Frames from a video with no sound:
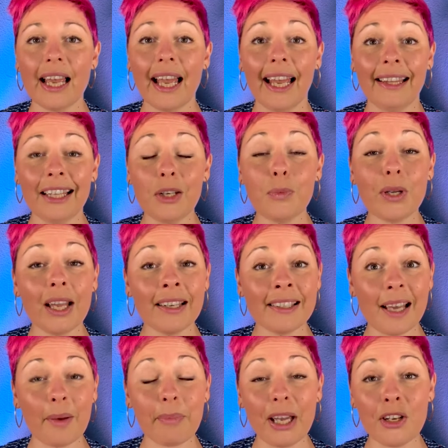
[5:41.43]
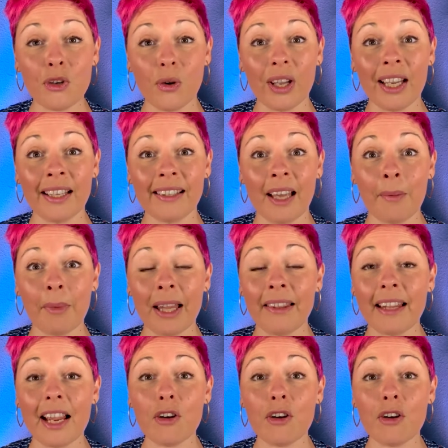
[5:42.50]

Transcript: and then we end up annoying them and they